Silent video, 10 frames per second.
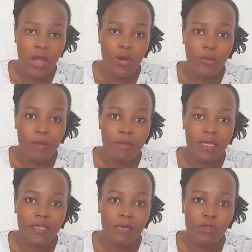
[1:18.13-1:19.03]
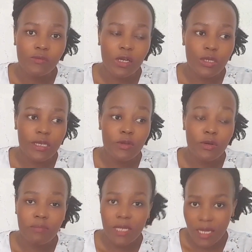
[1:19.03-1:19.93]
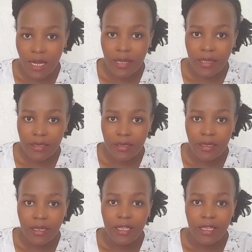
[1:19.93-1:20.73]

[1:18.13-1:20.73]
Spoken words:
or maybe in terms of actually not being hired.